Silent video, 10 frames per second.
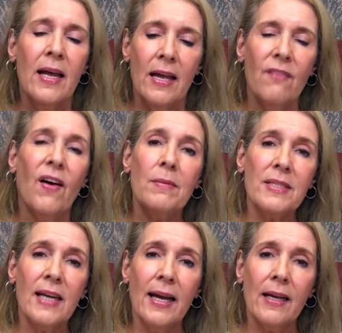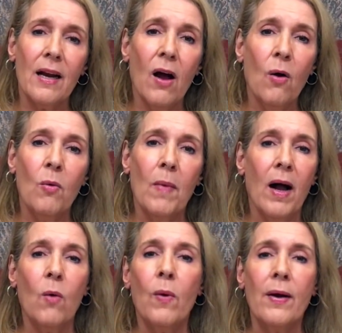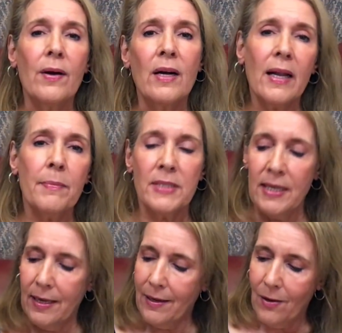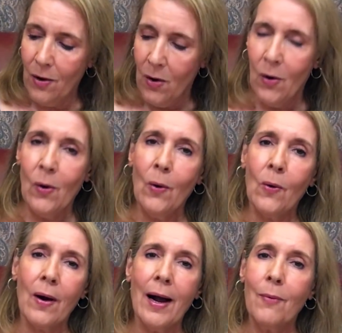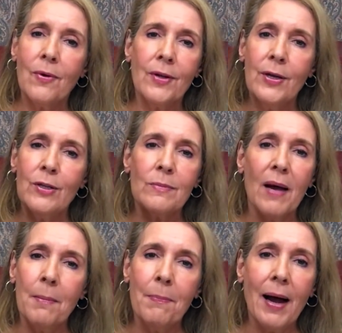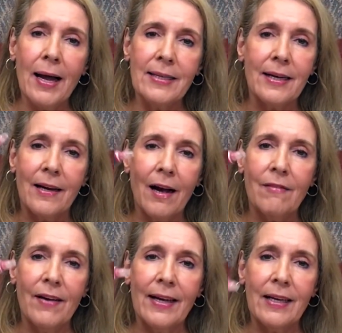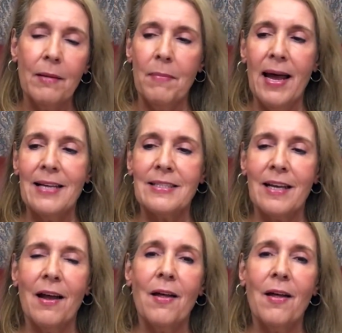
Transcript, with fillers: If I'm staying at home, I'll wear a lipstick, or I will use my Bite Agave Lip Mask.